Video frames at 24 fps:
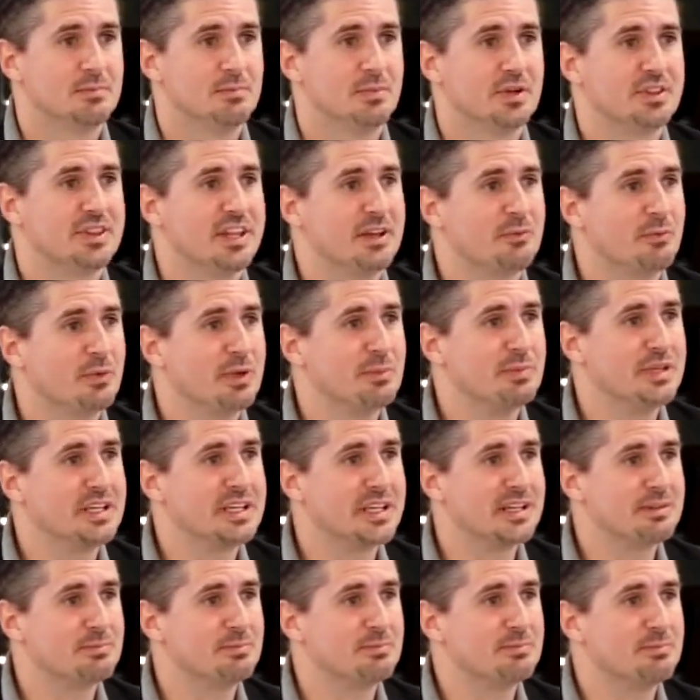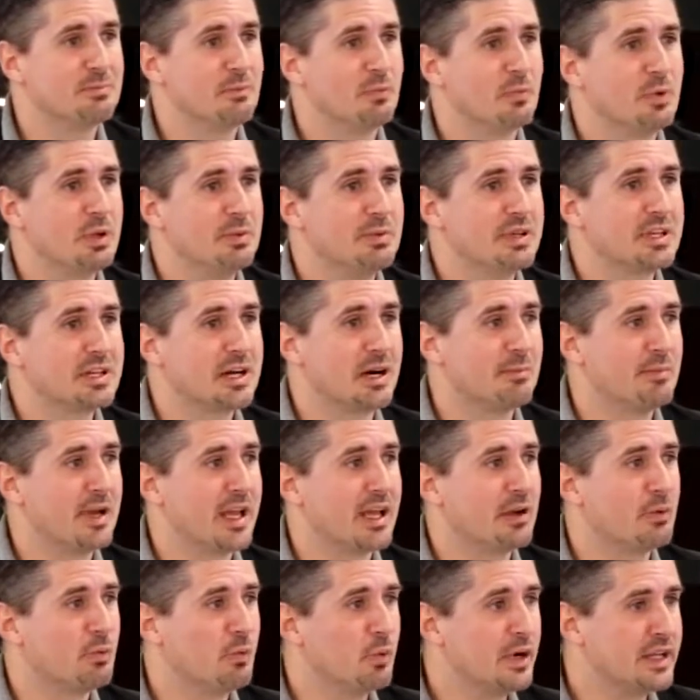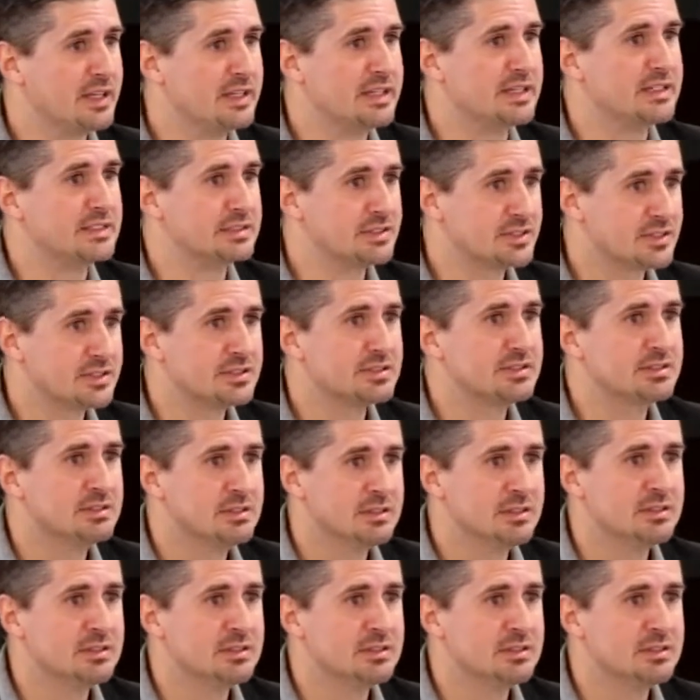But then we, begin, we become a witness.